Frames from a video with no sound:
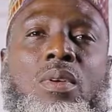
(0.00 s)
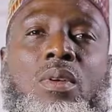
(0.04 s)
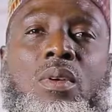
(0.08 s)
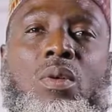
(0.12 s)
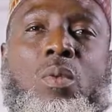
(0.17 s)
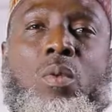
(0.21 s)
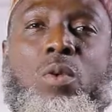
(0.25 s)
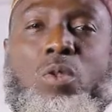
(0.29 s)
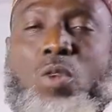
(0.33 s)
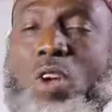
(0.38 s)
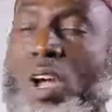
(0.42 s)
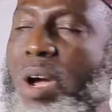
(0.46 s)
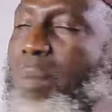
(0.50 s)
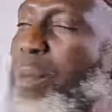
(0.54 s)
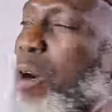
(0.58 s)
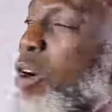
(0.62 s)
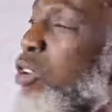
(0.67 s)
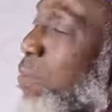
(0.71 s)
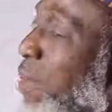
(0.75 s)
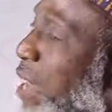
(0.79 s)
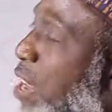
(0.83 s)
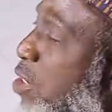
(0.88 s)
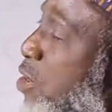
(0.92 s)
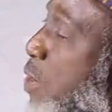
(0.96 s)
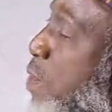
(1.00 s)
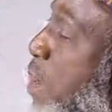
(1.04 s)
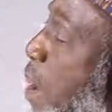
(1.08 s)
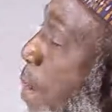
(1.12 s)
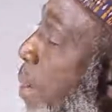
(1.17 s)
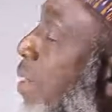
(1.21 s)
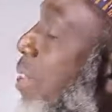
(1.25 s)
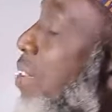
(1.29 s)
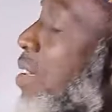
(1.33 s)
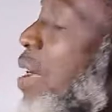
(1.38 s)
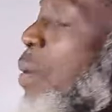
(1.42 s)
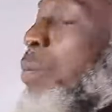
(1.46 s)
We talk about balance of
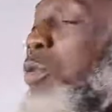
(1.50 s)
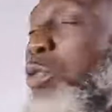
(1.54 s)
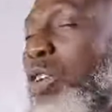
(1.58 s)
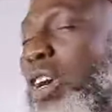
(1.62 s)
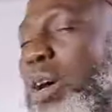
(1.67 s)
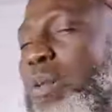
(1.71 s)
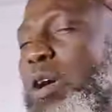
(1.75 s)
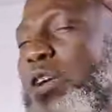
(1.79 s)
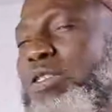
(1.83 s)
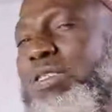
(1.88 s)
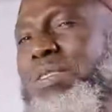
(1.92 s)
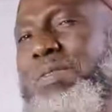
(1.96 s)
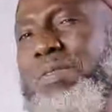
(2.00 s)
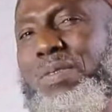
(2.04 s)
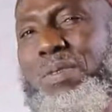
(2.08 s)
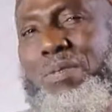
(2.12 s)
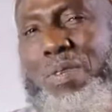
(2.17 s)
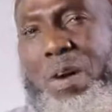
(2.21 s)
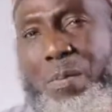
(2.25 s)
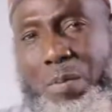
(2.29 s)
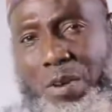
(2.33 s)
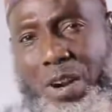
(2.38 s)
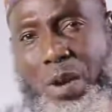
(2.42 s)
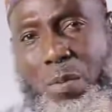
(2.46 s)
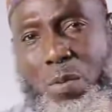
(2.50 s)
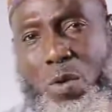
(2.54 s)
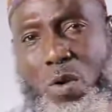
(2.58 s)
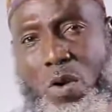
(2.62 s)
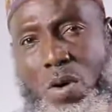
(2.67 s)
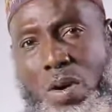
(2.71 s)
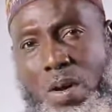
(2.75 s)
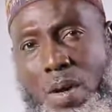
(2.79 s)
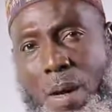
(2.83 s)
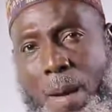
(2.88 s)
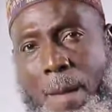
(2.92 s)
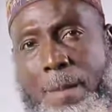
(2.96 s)
payment and we talk about favorable
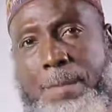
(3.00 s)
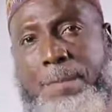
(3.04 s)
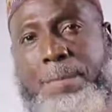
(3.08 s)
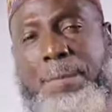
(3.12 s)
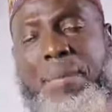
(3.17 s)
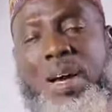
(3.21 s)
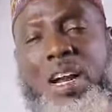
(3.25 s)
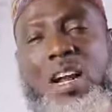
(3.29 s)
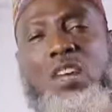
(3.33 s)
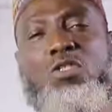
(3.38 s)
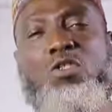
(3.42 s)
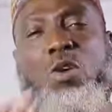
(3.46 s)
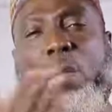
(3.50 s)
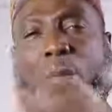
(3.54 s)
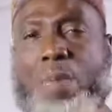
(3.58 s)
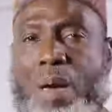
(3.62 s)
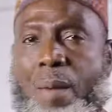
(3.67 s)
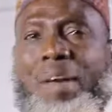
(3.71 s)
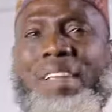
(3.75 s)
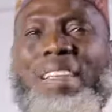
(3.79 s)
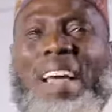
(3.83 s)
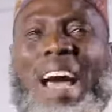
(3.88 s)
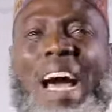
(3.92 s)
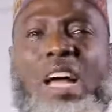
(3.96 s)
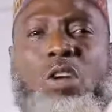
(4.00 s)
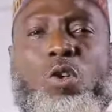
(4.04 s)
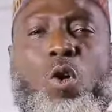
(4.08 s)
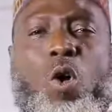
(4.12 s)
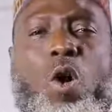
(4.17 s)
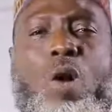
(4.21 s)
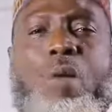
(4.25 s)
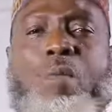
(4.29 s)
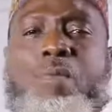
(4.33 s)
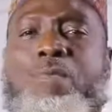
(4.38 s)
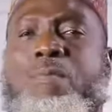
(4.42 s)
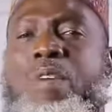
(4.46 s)
balance of payment and
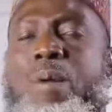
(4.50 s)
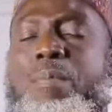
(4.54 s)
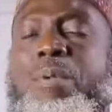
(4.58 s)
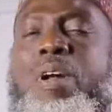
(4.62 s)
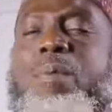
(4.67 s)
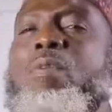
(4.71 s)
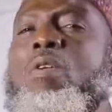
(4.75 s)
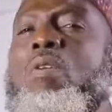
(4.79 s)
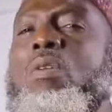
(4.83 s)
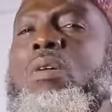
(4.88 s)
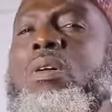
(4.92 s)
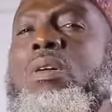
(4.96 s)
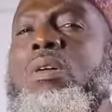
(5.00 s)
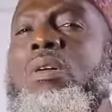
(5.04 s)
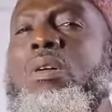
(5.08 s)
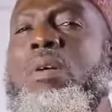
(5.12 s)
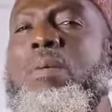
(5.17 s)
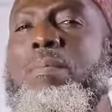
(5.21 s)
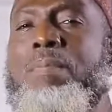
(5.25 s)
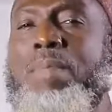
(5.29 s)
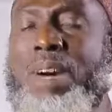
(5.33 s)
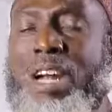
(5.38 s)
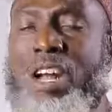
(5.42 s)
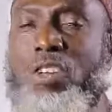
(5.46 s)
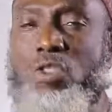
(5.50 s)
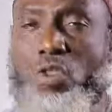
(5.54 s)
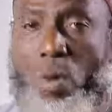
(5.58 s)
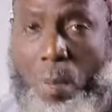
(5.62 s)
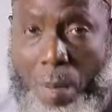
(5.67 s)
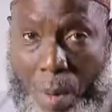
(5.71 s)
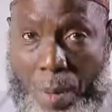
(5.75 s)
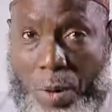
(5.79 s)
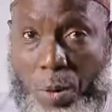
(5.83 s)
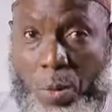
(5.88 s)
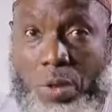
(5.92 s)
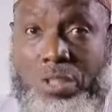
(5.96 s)
unfavorable balance of
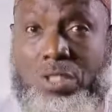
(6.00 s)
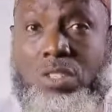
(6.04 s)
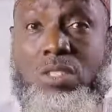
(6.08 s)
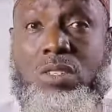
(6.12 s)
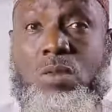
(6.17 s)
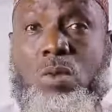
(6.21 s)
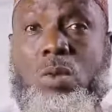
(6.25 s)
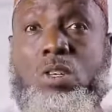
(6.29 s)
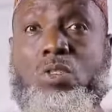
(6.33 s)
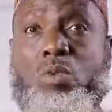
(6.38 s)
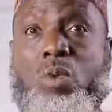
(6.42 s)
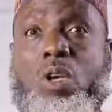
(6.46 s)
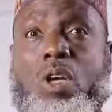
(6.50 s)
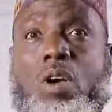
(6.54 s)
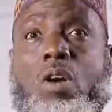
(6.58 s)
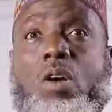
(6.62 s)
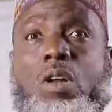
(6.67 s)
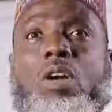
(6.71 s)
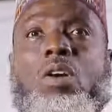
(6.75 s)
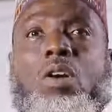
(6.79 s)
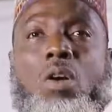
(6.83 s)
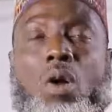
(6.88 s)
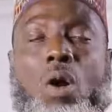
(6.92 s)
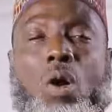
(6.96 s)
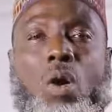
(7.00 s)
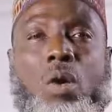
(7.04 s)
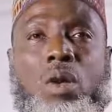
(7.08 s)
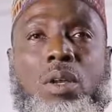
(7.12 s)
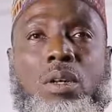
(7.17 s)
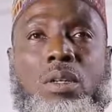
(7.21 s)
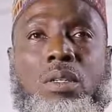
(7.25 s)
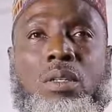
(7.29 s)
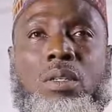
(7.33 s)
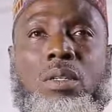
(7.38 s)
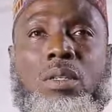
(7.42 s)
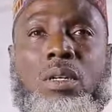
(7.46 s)
payment, which we equally call
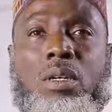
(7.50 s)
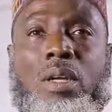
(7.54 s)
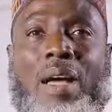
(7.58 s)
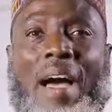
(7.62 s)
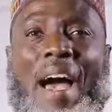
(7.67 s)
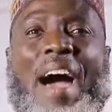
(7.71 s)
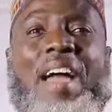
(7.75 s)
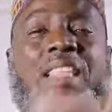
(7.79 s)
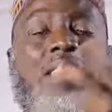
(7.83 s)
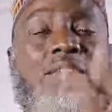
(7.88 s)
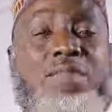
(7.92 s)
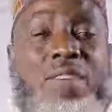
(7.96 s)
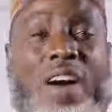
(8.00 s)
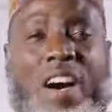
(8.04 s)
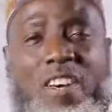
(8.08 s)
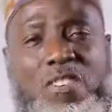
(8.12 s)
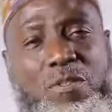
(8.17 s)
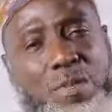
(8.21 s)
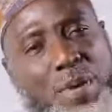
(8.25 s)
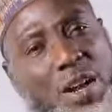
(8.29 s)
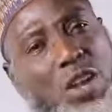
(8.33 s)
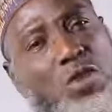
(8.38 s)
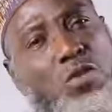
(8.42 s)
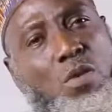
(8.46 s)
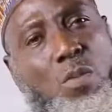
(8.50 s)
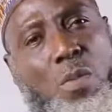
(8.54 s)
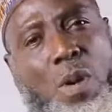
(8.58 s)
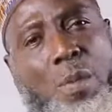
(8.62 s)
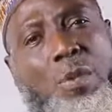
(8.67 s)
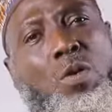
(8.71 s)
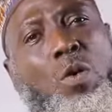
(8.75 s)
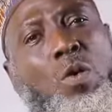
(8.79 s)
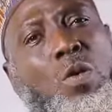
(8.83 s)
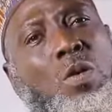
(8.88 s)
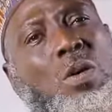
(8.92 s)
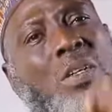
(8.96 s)
advanced balance of payment
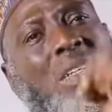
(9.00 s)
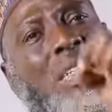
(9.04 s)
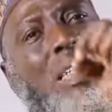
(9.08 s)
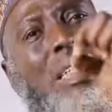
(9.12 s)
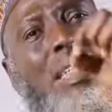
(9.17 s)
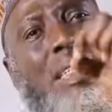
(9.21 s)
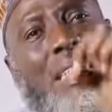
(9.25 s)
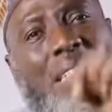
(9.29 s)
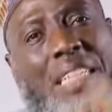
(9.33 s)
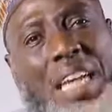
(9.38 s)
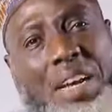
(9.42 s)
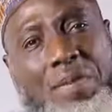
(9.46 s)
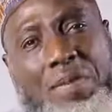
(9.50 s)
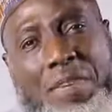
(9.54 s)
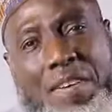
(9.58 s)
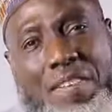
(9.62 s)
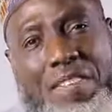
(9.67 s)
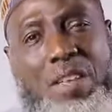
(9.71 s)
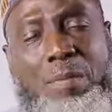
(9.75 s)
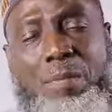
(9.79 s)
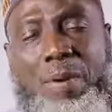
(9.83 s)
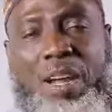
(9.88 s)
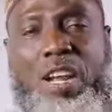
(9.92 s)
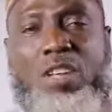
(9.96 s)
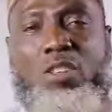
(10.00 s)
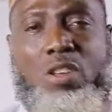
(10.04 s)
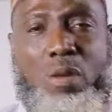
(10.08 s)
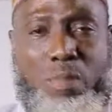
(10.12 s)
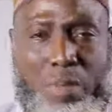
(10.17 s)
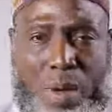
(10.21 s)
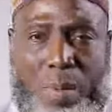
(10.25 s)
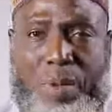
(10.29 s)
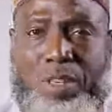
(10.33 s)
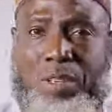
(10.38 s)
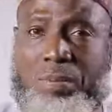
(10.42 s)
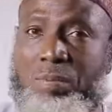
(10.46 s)
or deficit balance of
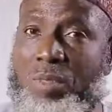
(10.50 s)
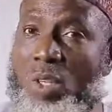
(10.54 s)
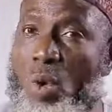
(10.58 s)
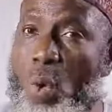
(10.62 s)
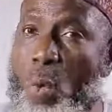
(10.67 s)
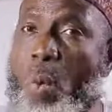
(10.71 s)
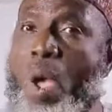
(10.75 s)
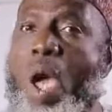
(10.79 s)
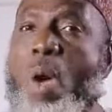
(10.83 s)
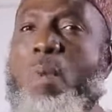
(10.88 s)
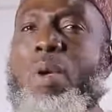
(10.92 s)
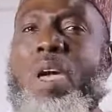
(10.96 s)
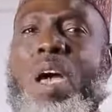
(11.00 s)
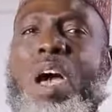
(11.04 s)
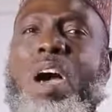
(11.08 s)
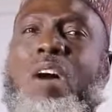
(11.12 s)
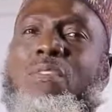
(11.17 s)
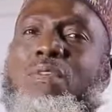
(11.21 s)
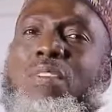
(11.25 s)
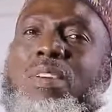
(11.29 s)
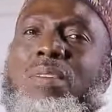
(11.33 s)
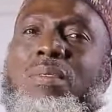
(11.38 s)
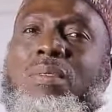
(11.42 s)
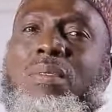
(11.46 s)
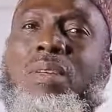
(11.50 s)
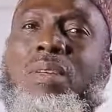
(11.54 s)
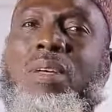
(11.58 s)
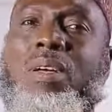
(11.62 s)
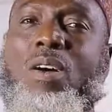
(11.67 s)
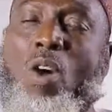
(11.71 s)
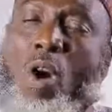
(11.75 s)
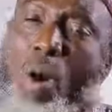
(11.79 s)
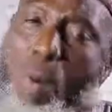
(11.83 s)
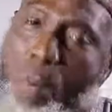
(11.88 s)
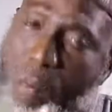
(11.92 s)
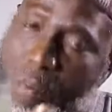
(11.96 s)
payment. Where we have
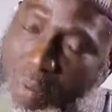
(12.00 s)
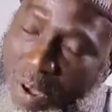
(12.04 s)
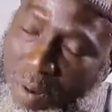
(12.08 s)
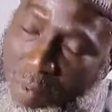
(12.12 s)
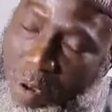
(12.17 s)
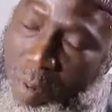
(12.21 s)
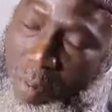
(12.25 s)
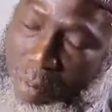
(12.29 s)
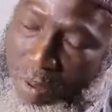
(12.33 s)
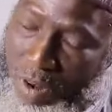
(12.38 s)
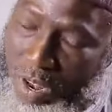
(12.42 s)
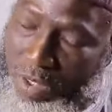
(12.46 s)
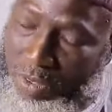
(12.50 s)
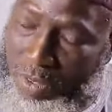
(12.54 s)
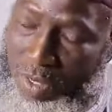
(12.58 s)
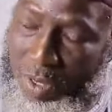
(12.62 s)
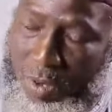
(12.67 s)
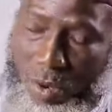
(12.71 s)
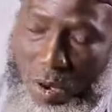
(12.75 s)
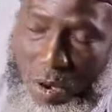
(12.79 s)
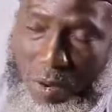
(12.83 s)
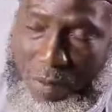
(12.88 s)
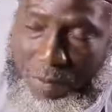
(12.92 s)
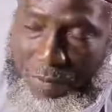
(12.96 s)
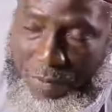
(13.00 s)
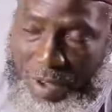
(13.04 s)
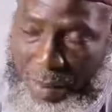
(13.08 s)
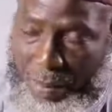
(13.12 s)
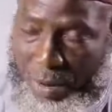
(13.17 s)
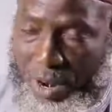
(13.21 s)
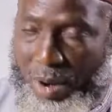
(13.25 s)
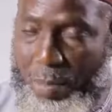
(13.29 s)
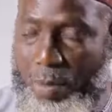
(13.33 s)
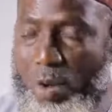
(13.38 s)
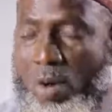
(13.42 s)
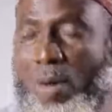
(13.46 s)

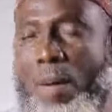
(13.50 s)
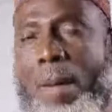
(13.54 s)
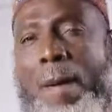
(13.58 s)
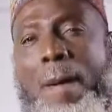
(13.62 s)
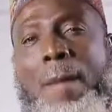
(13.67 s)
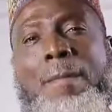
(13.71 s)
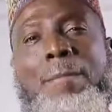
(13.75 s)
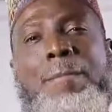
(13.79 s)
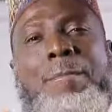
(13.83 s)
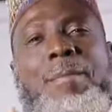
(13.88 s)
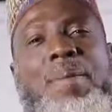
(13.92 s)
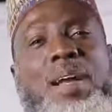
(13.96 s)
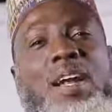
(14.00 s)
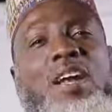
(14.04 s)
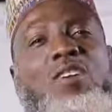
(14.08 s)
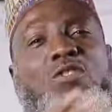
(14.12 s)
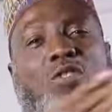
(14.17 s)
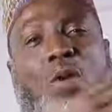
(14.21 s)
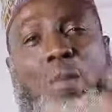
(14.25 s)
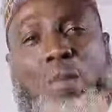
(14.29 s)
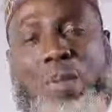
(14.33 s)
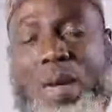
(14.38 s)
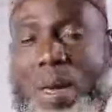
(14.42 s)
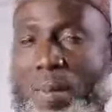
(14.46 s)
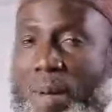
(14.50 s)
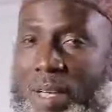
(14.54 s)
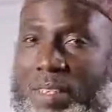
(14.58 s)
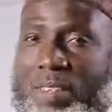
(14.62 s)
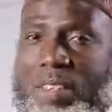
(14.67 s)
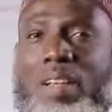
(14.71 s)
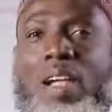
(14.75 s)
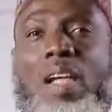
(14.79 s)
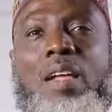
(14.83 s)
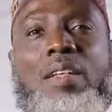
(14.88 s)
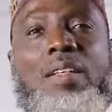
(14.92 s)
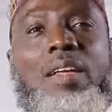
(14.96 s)
unfavorable balance of payment,
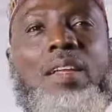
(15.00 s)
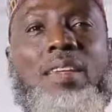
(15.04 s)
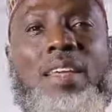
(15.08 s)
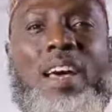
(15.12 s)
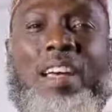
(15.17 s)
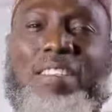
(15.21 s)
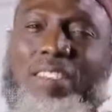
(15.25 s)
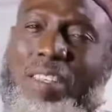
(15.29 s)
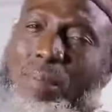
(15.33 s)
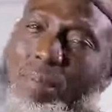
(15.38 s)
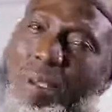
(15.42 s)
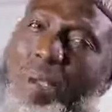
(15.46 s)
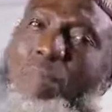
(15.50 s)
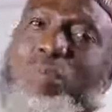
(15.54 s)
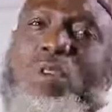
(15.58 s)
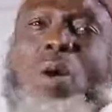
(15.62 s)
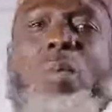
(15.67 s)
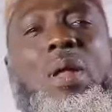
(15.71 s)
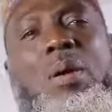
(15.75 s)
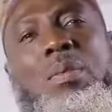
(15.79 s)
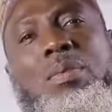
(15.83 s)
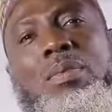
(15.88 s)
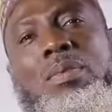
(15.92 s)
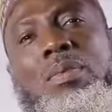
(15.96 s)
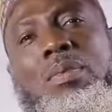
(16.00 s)
then there is a big problem.